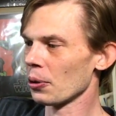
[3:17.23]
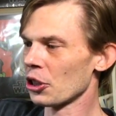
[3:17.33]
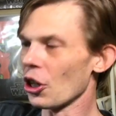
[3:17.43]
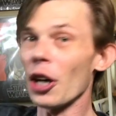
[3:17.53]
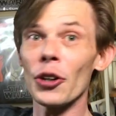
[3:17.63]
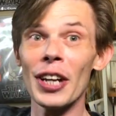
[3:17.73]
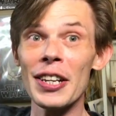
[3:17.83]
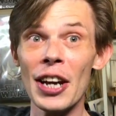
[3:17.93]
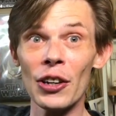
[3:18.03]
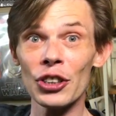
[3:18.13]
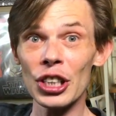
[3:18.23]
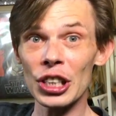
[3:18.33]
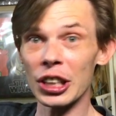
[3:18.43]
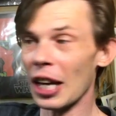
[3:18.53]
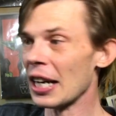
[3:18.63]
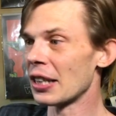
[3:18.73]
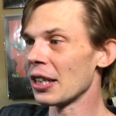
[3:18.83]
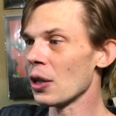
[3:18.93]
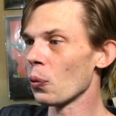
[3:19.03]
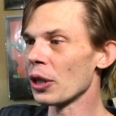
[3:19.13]
soldered in there just like
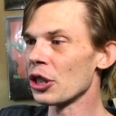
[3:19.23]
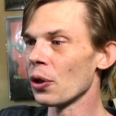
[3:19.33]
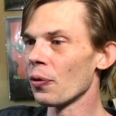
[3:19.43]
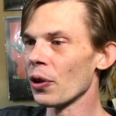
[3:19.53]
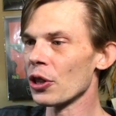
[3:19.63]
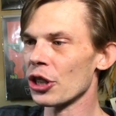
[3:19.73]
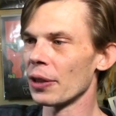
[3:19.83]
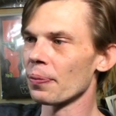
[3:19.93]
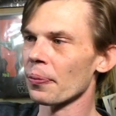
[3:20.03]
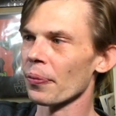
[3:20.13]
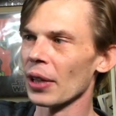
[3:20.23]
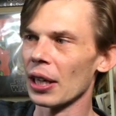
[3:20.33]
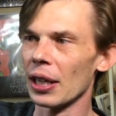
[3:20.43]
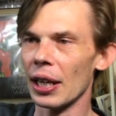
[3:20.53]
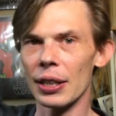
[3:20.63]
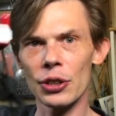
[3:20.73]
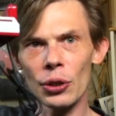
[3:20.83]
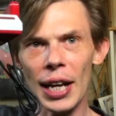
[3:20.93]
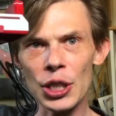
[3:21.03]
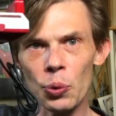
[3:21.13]
the original version. And so
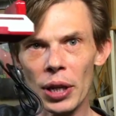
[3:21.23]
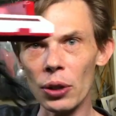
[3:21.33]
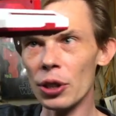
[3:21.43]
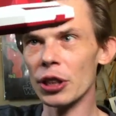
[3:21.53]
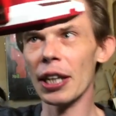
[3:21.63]
that's what it looks